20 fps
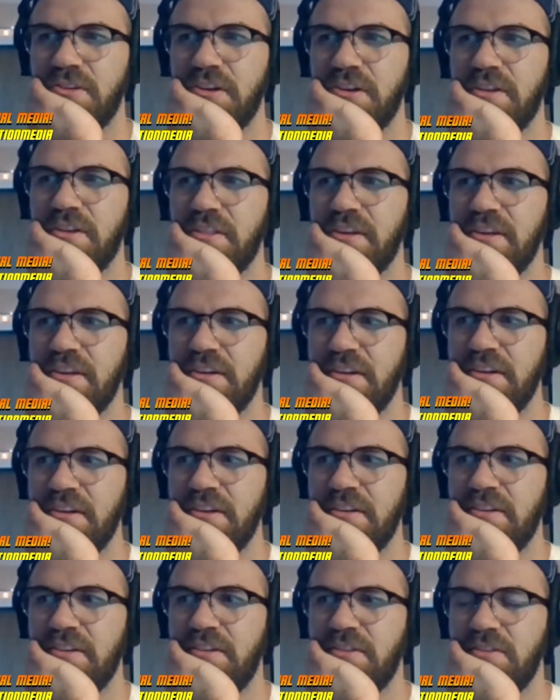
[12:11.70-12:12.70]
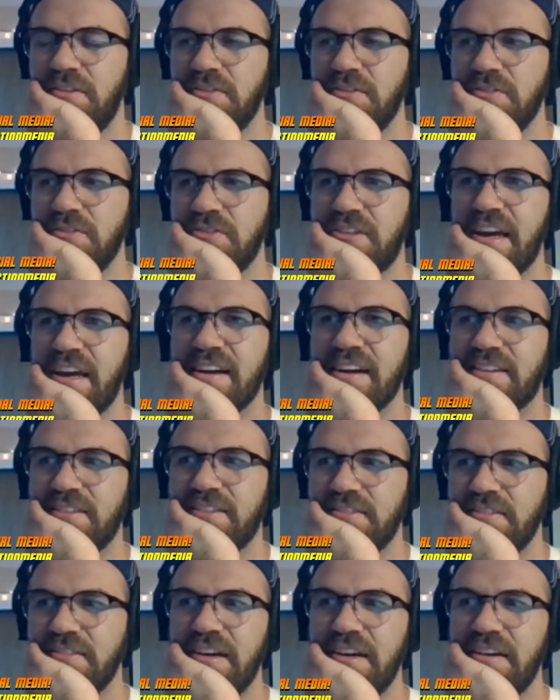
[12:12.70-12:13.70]
and then Zach,
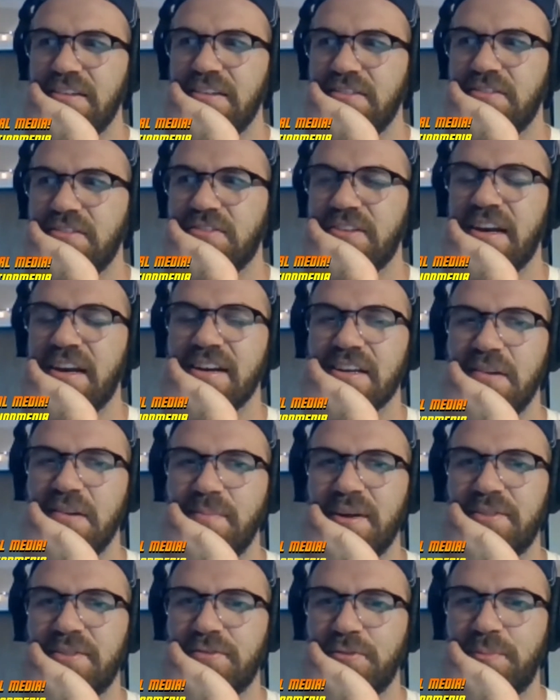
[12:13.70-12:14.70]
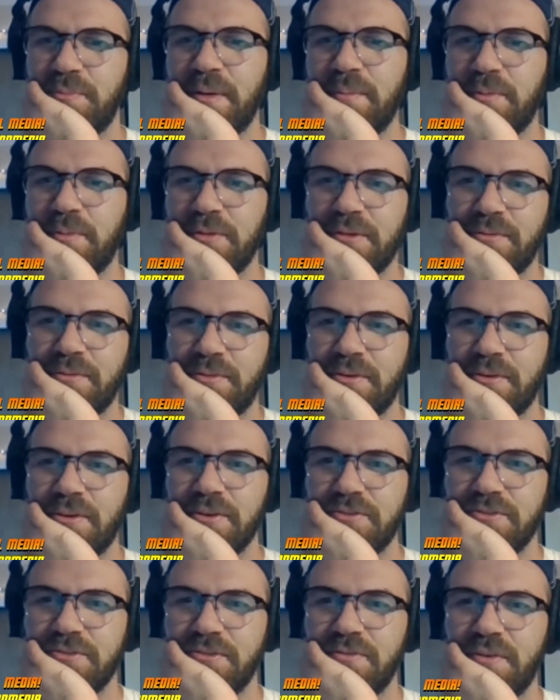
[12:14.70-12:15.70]
yeah, Zach I met through people that were
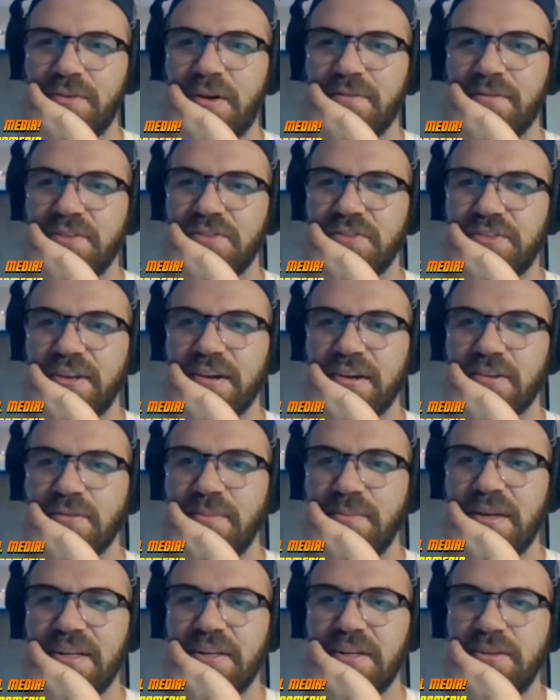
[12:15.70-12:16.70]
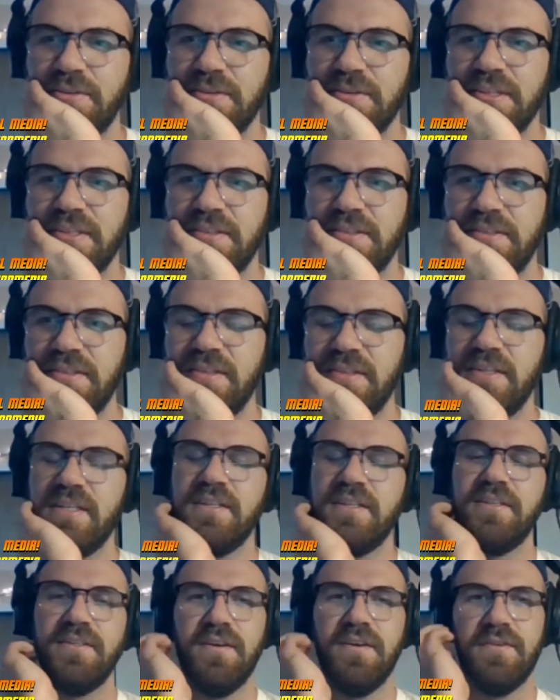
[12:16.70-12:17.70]
also involved in Sacramento and
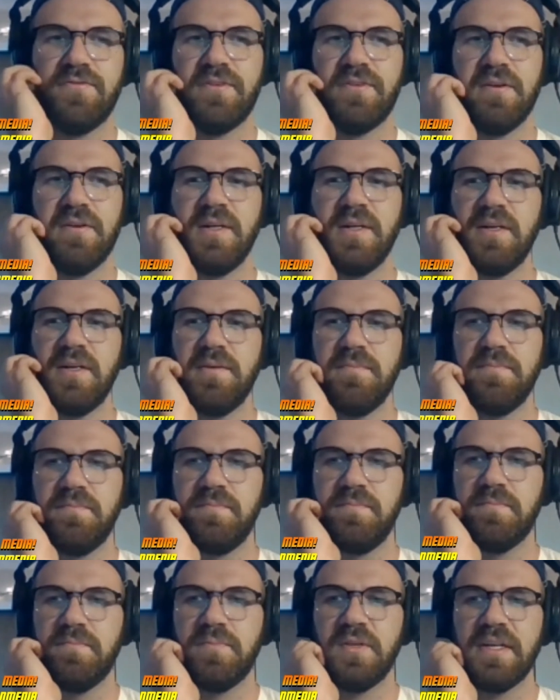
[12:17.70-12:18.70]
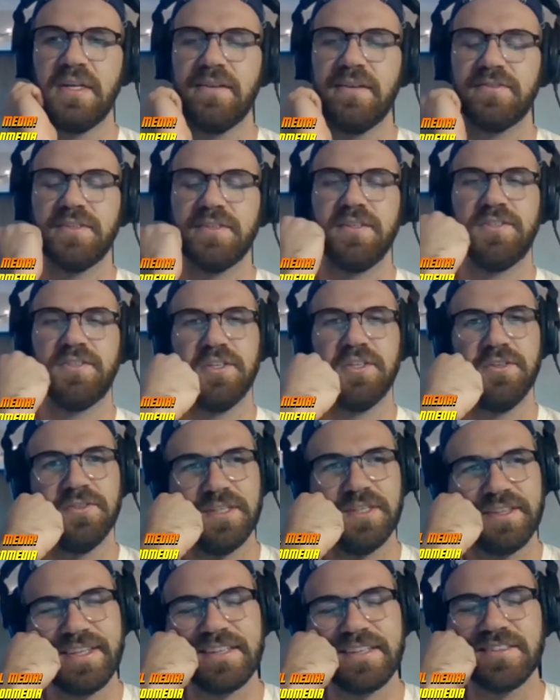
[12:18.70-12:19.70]
from playing outside
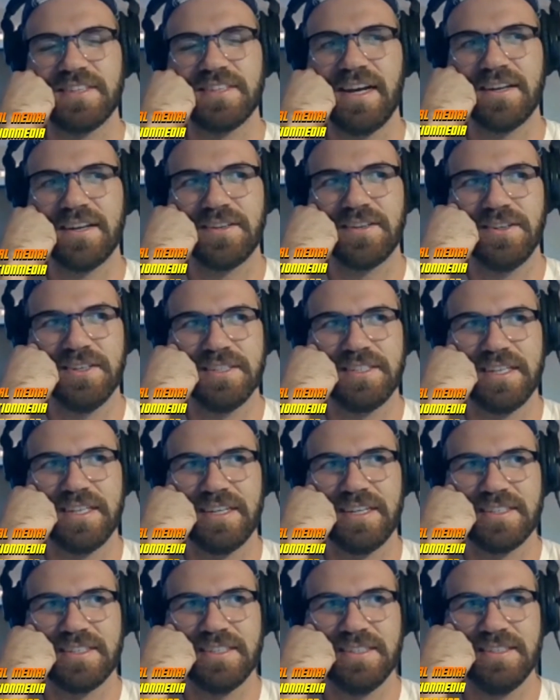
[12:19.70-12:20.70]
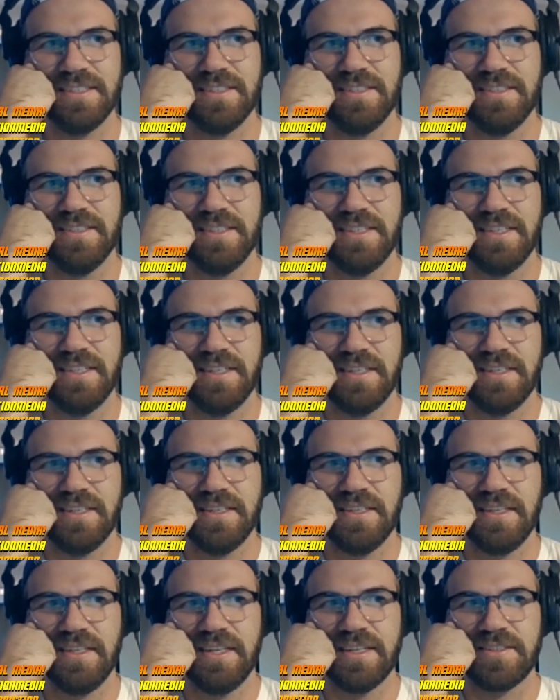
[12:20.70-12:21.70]
shows. I think Zach contacted
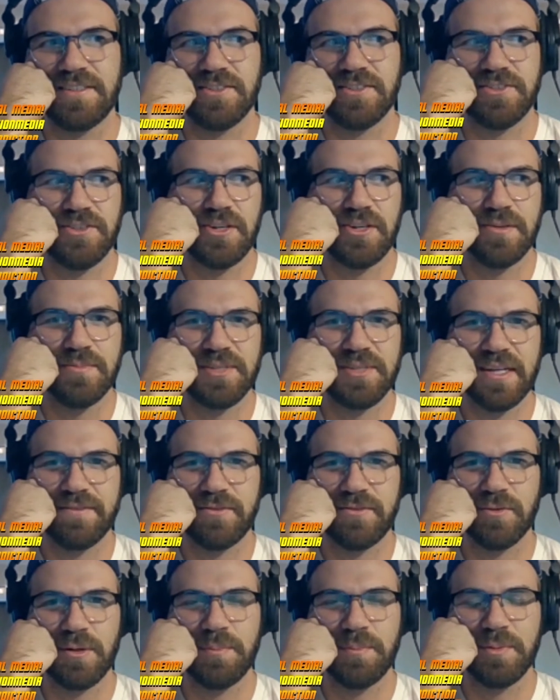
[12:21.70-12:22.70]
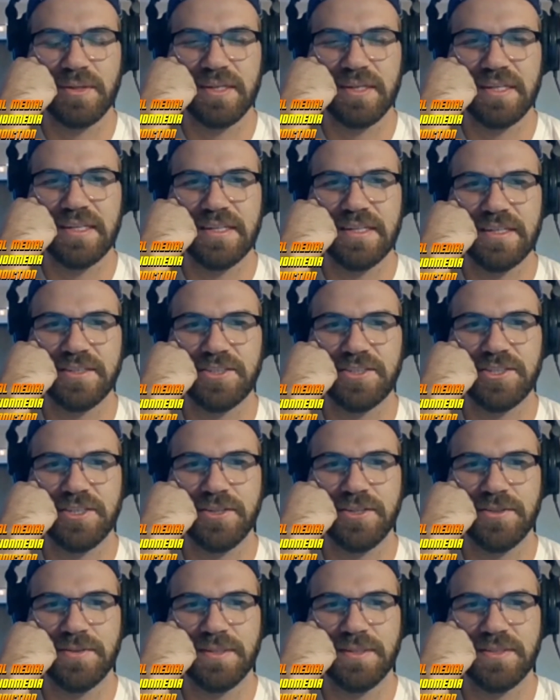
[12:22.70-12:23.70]
Anxious Arms after we played a
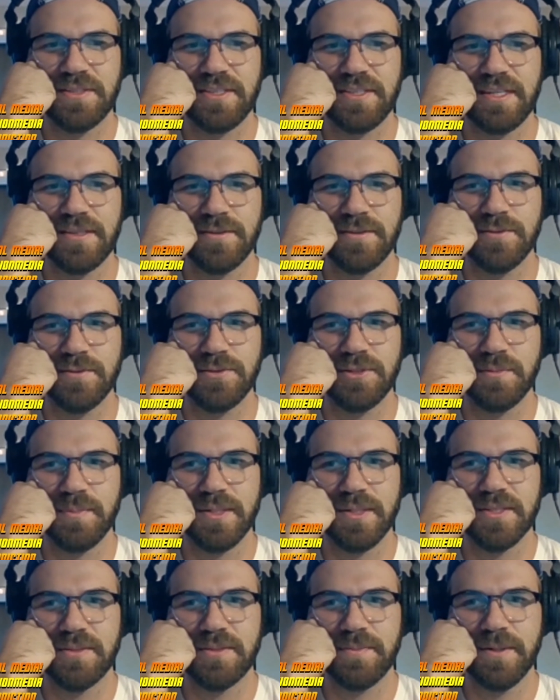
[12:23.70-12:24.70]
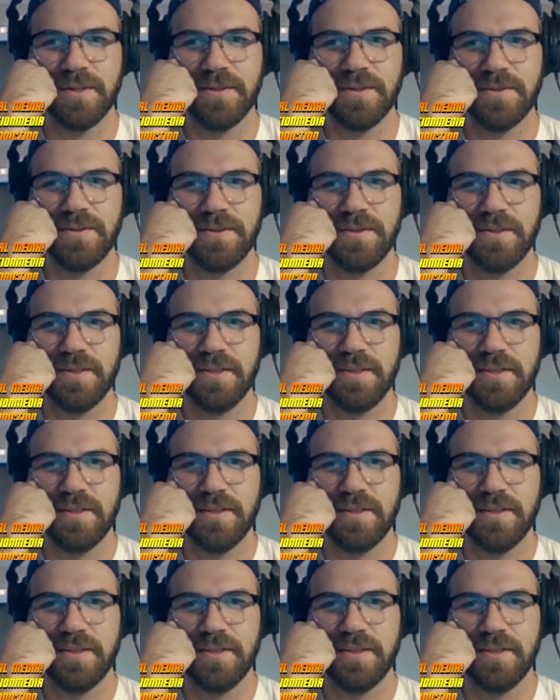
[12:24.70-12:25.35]
show in San Luis Obispo.